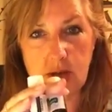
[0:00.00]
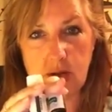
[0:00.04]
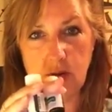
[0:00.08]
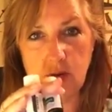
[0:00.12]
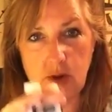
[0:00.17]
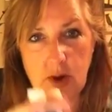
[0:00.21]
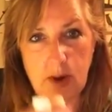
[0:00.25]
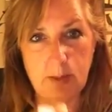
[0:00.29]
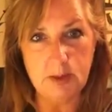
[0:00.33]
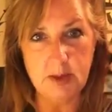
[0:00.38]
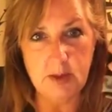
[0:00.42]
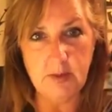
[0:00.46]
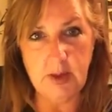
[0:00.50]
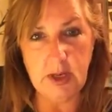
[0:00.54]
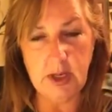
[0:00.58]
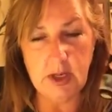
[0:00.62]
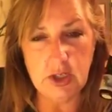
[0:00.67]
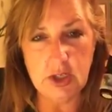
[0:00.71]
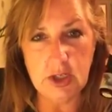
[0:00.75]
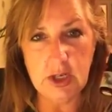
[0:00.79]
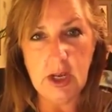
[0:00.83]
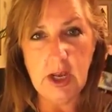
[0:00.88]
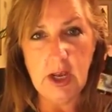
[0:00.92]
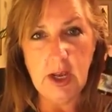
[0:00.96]
drops of
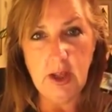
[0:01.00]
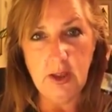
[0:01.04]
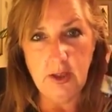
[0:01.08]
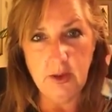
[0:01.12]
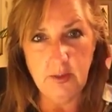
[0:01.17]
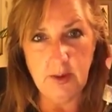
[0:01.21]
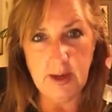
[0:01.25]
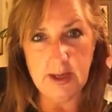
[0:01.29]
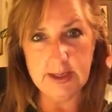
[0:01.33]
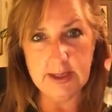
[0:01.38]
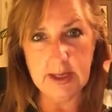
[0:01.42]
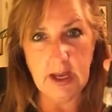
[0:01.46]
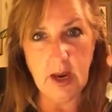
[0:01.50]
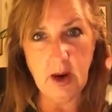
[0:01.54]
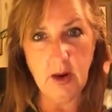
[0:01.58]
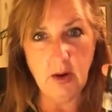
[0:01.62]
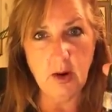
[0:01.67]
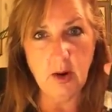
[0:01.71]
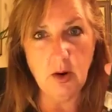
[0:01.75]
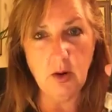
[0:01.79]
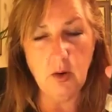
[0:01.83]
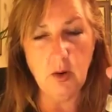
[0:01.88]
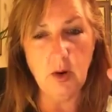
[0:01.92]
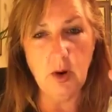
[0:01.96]
each, the rest
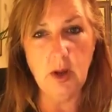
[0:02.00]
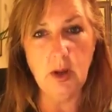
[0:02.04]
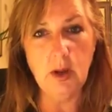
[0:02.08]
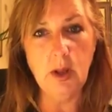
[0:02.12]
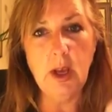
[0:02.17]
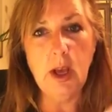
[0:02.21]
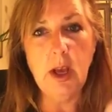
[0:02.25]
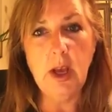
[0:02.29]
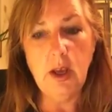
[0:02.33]
carrier oil.